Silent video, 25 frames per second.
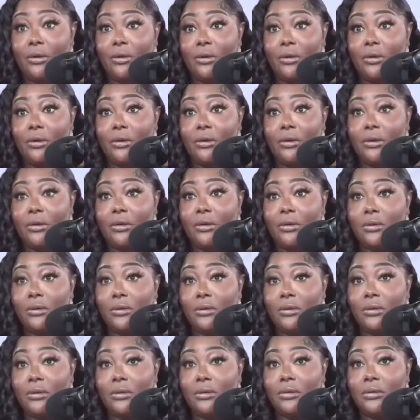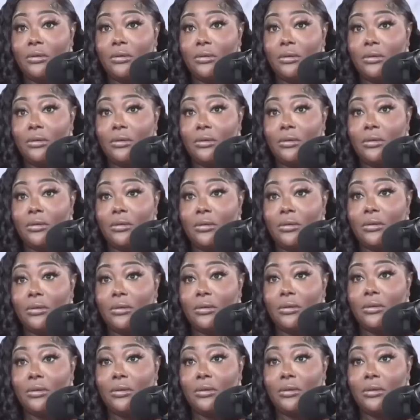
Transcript: (no one is talking)